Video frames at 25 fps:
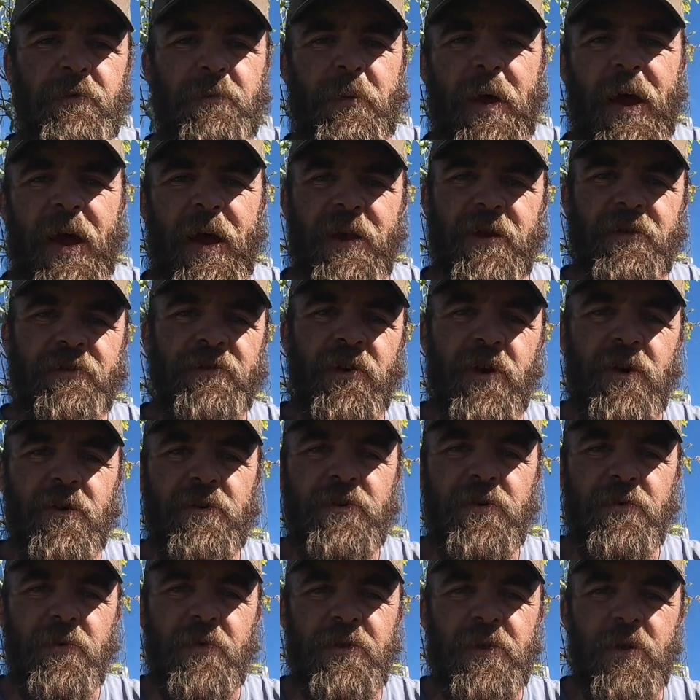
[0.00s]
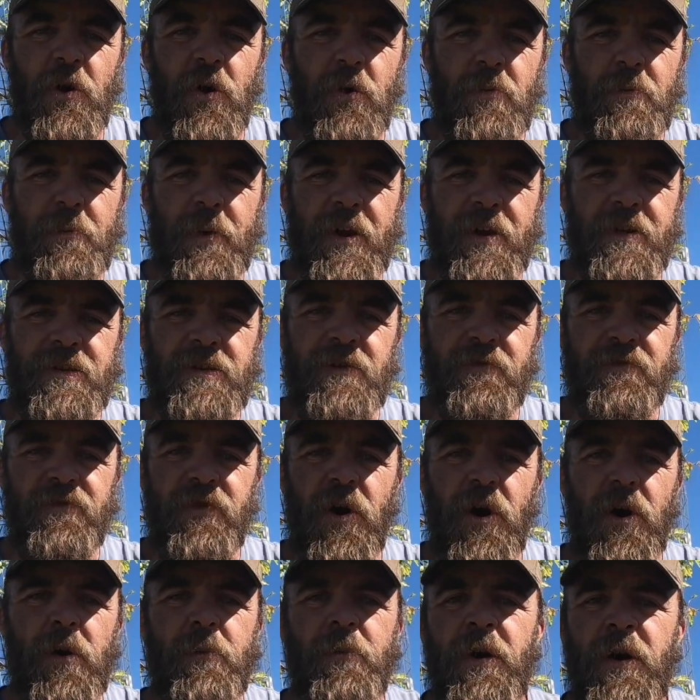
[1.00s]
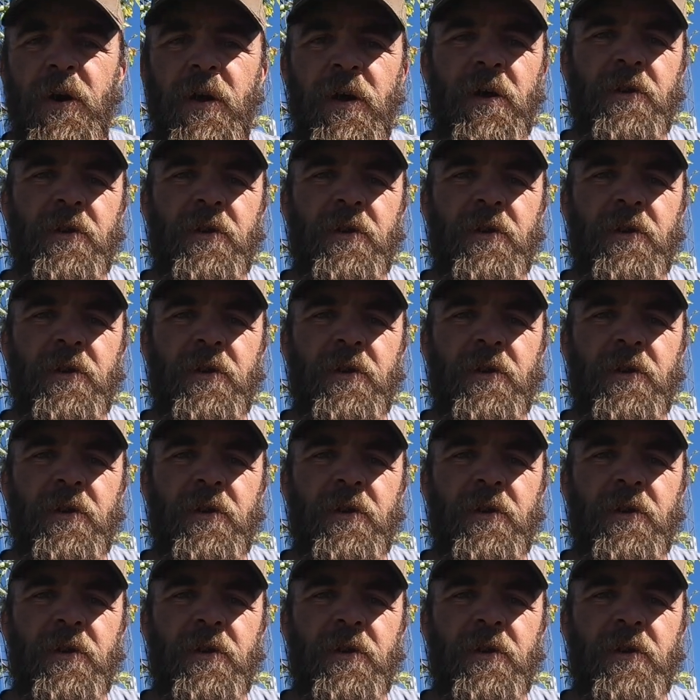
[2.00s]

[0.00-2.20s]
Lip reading: it's Matt Sargent with the Old Medicine Farm.